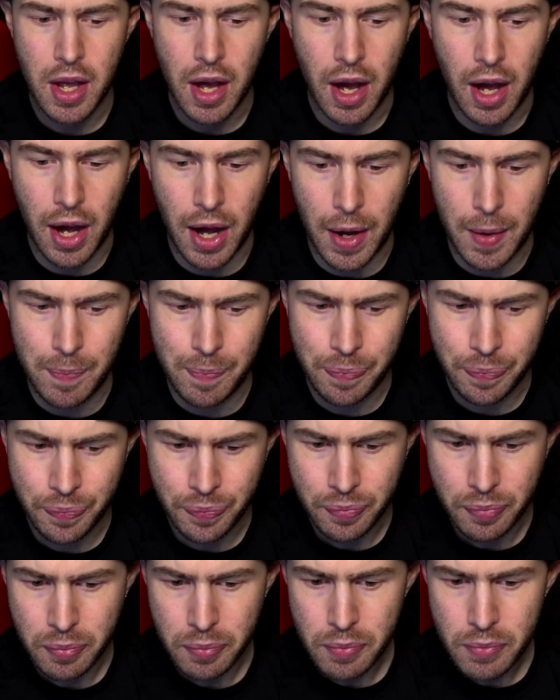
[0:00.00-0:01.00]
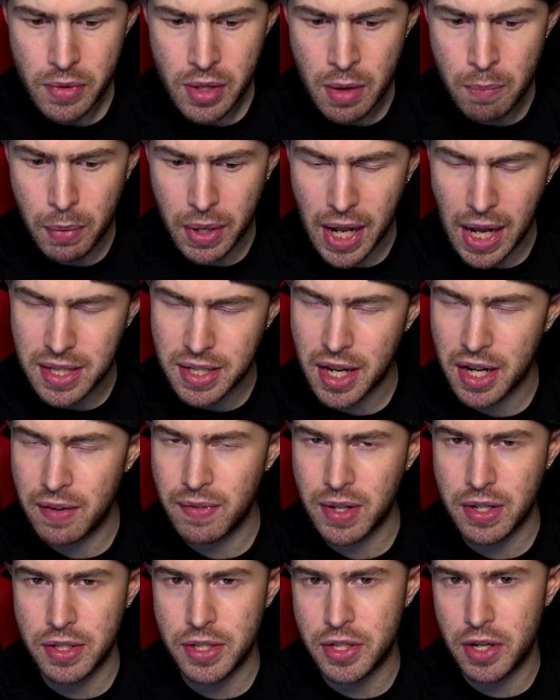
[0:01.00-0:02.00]
But that's kind of
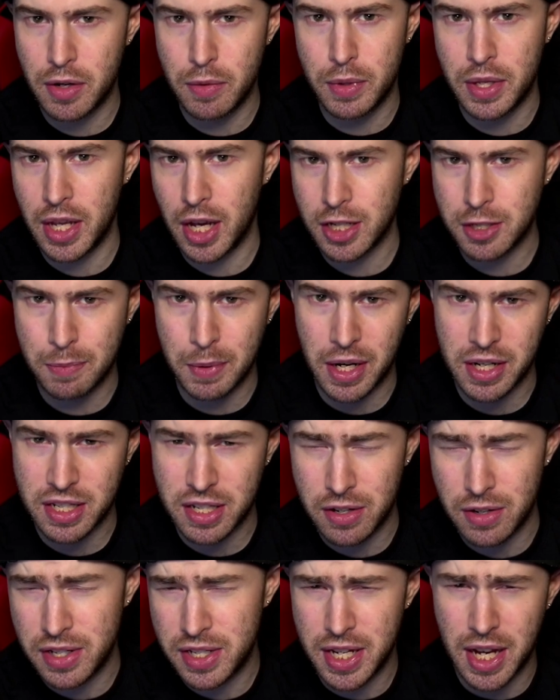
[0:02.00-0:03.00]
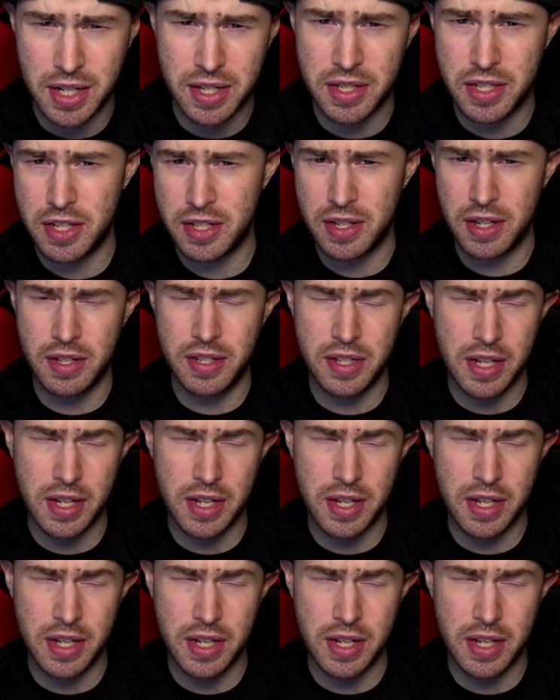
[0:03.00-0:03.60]
a concern with the Xbox Series X